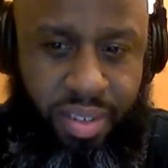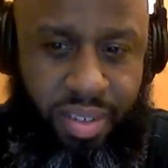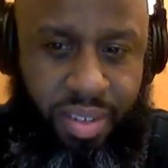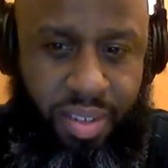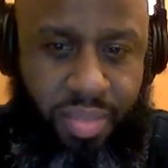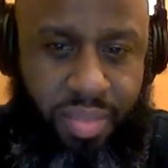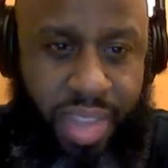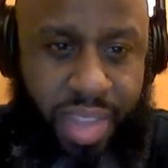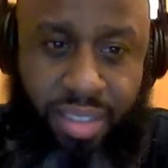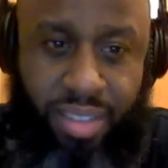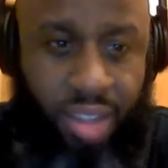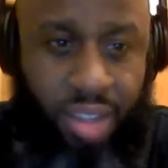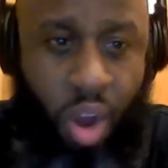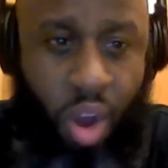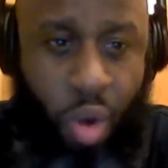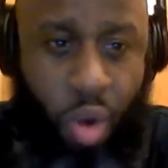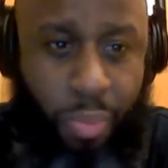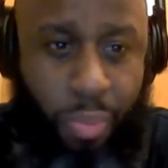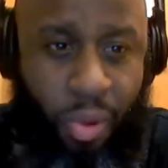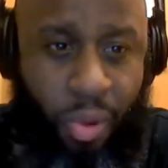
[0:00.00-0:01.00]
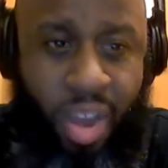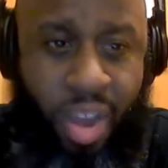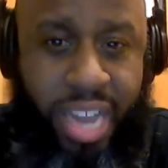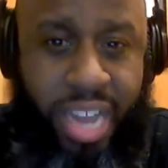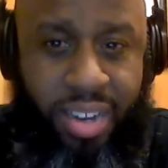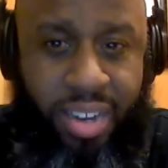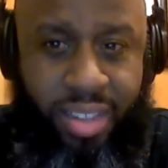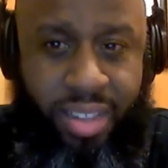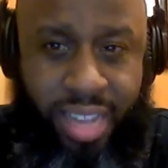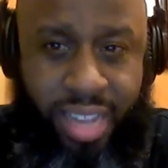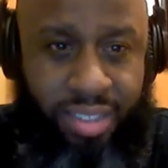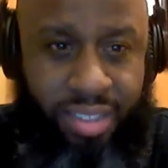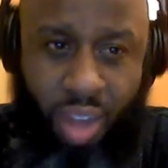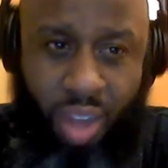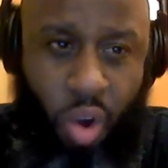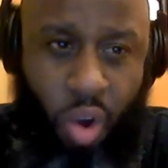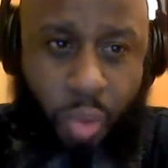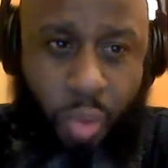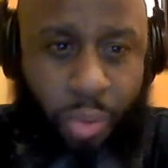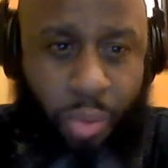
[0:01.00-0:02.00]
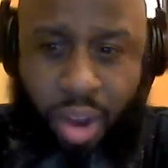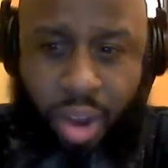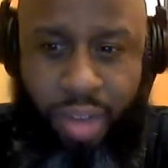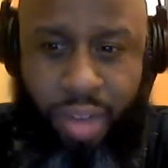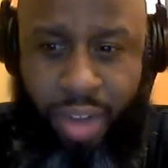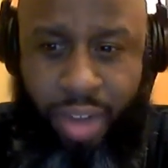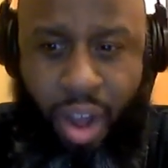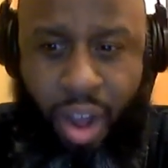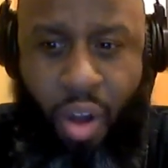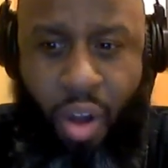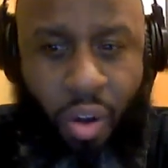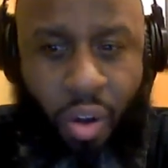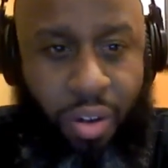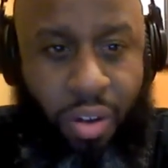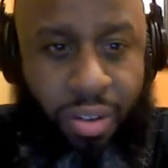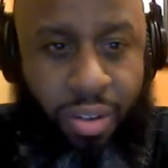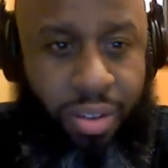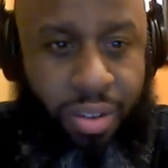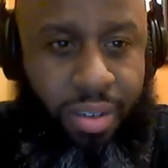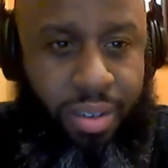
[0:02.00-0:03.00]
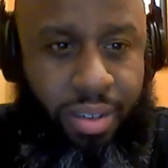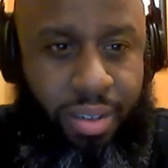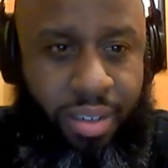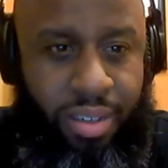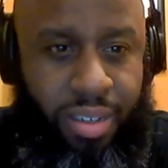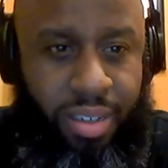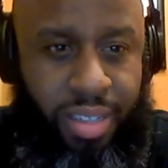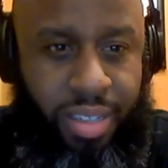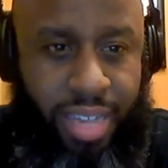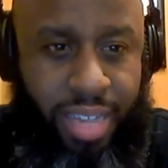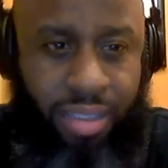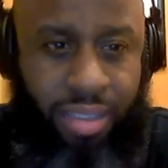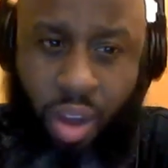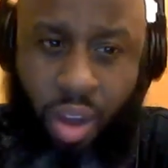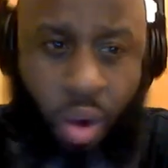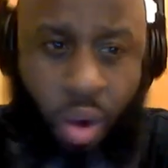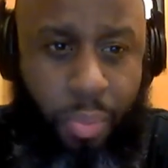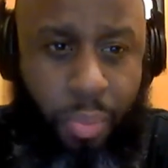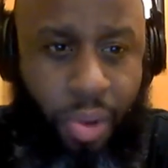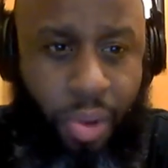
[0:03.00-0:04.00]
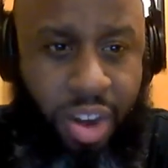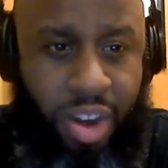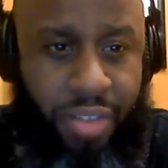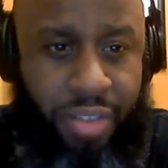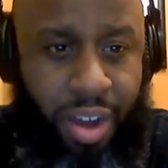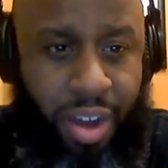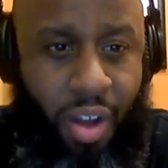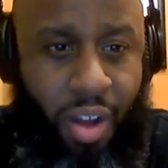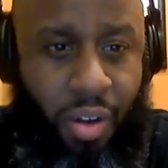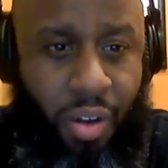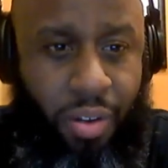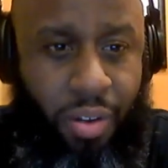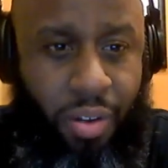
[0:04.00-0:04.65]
That's the whole point. That's the whole point of it all. That's the whole point of it all.